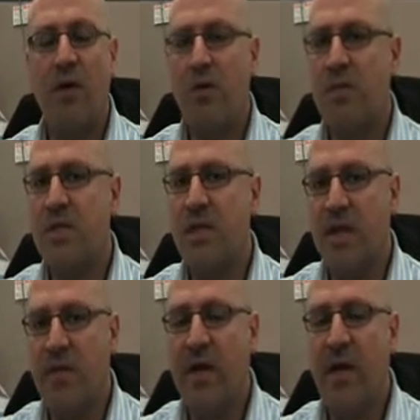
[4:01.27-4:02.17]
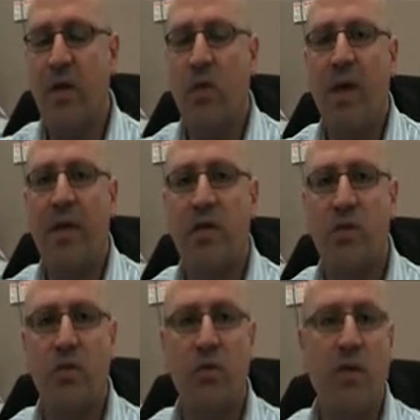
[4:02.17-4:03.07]
or a significant underweighting
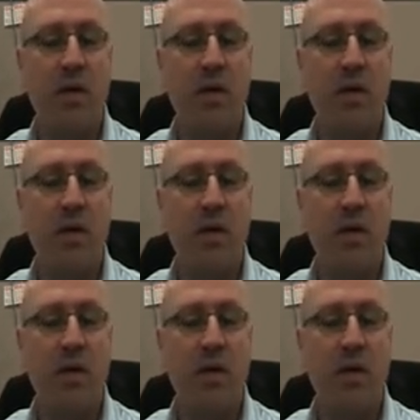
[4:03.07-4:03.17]
to